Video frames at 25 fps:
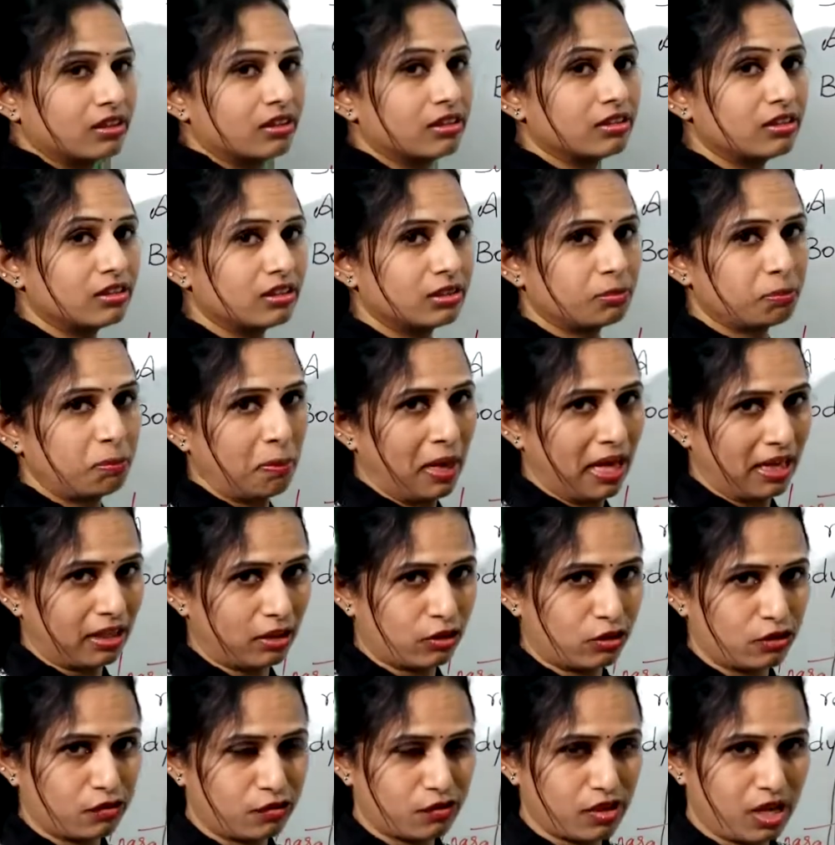This is
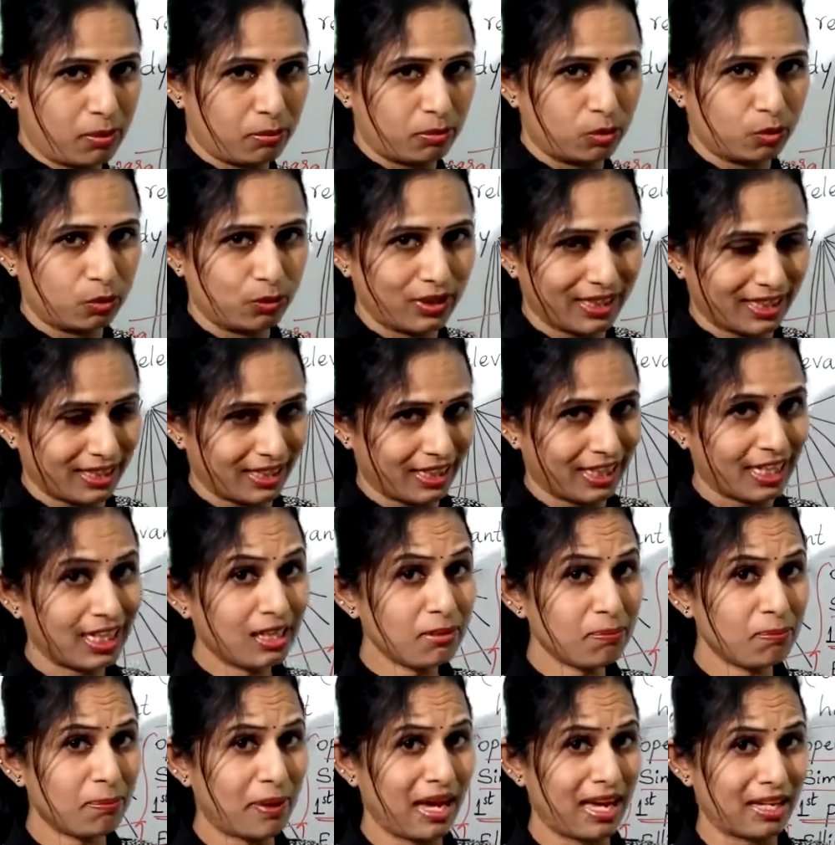paragraph number 1.
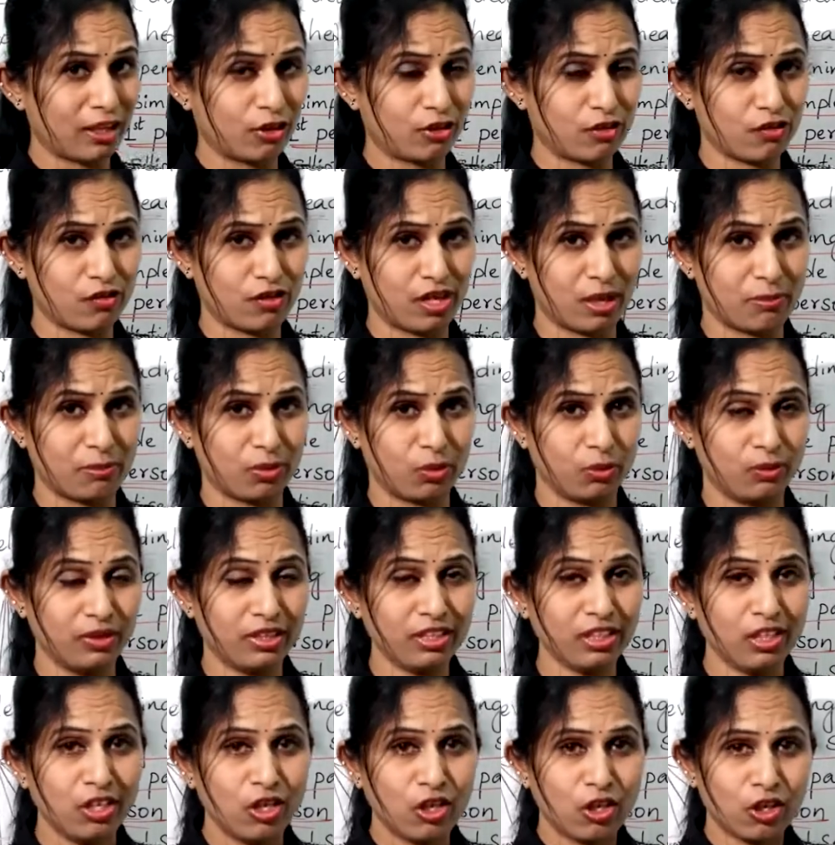In paragraph number
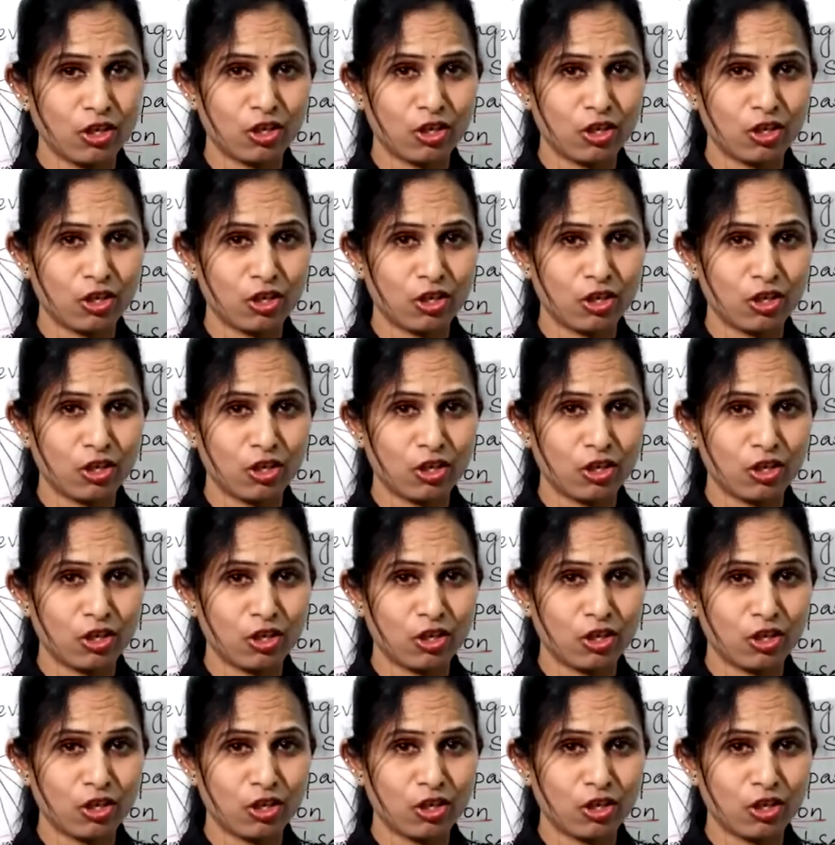1,